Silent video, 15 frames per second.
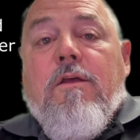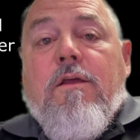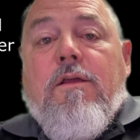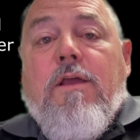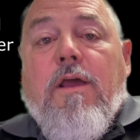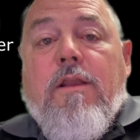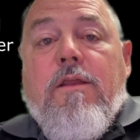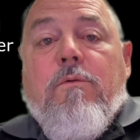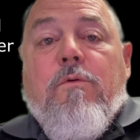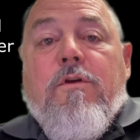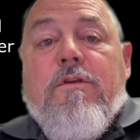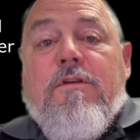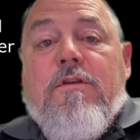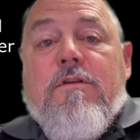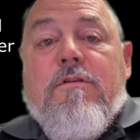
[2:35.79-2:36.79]
Kenny
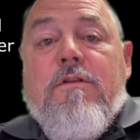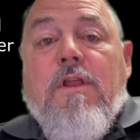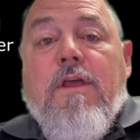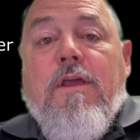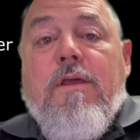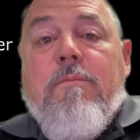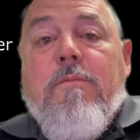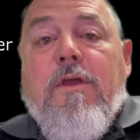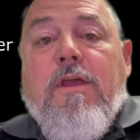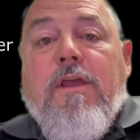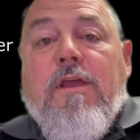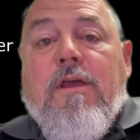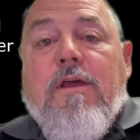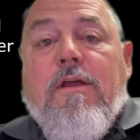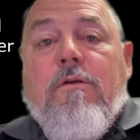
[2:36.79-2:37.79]
was his name.
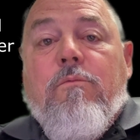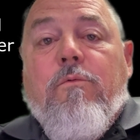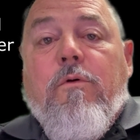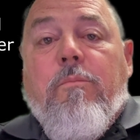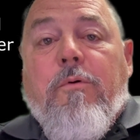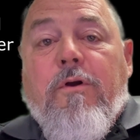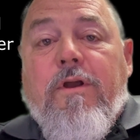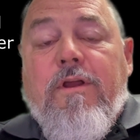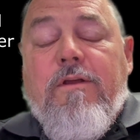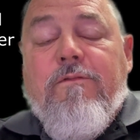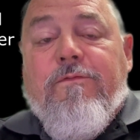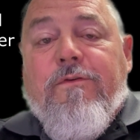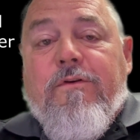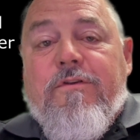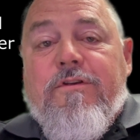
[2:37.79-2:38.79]
And we're praying
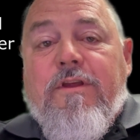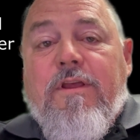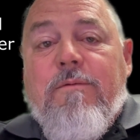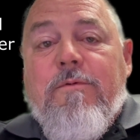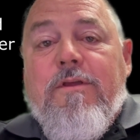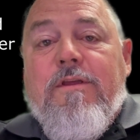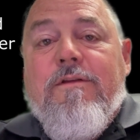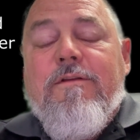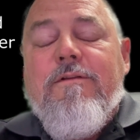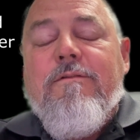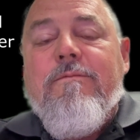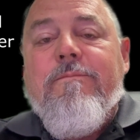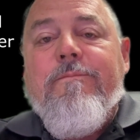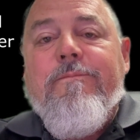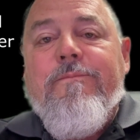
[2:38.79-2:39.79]
for Jamie,
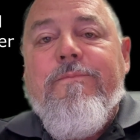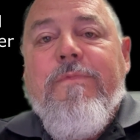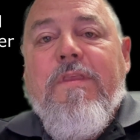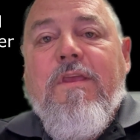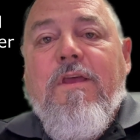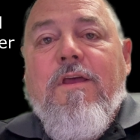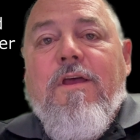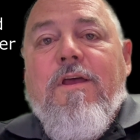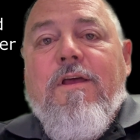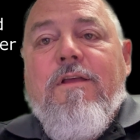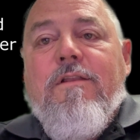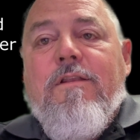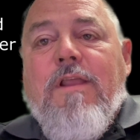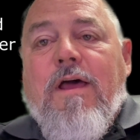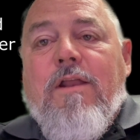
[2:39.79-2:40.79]

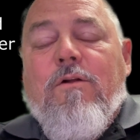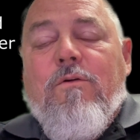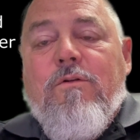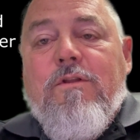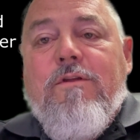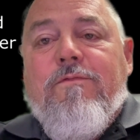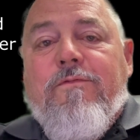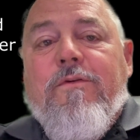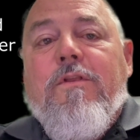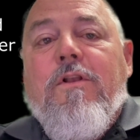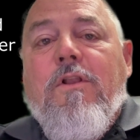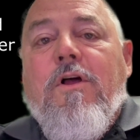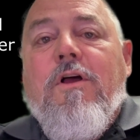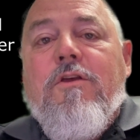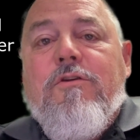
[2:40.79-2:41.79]
not only for the
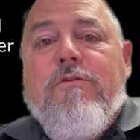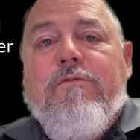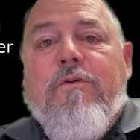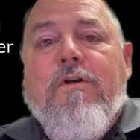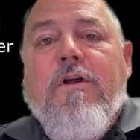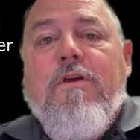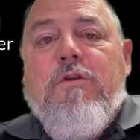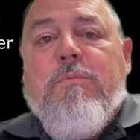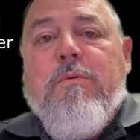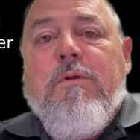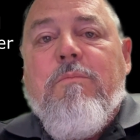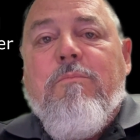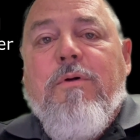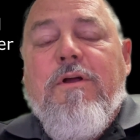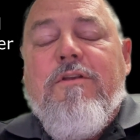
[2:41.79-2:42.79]
loss of her
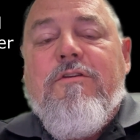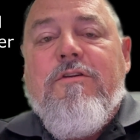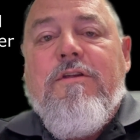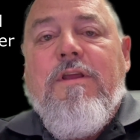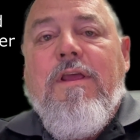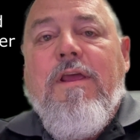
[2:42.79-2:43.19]
husband, but she